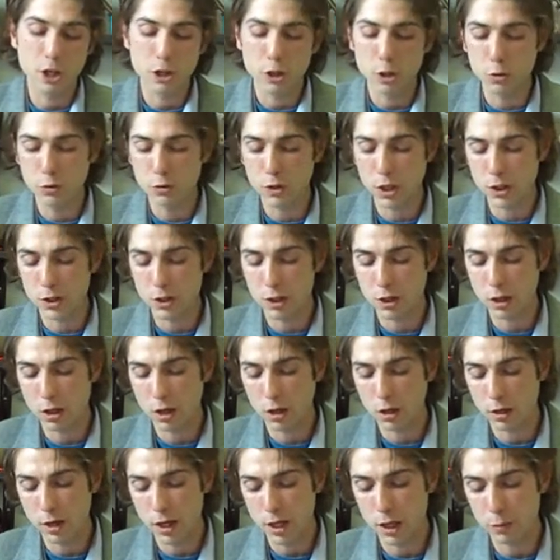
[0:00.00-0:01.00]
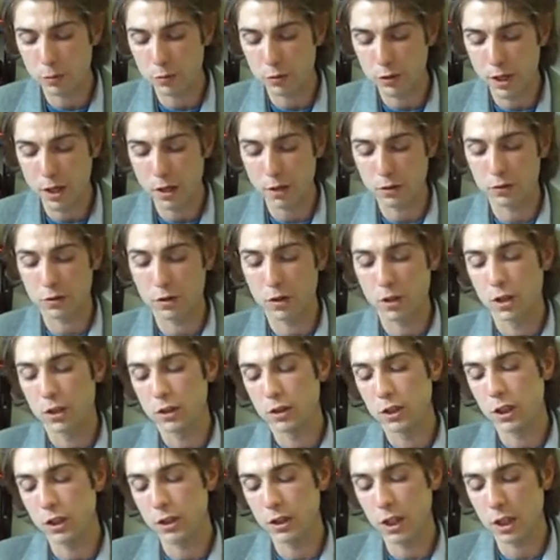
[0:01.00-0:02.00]
You said she cut her hand upstairs.
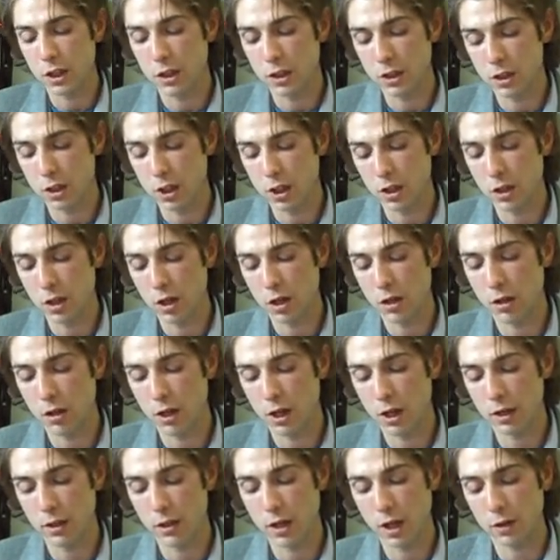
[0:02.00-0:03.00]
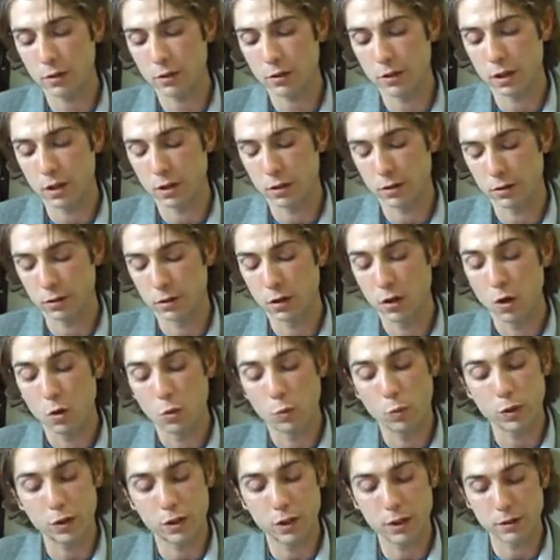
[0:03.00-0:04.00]
She says she cut her hand downstairs.
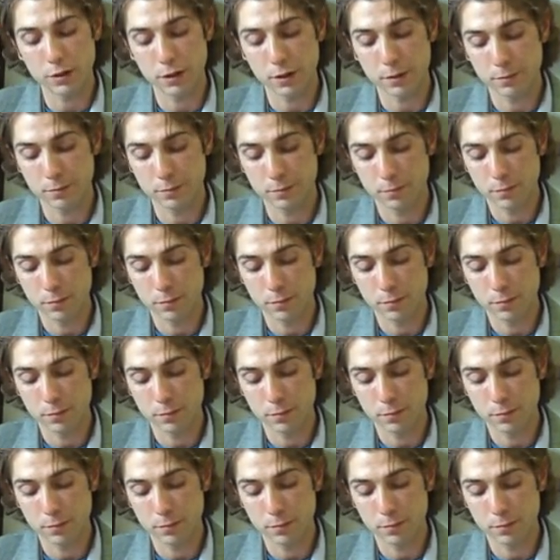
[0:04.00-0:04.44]
Which is it?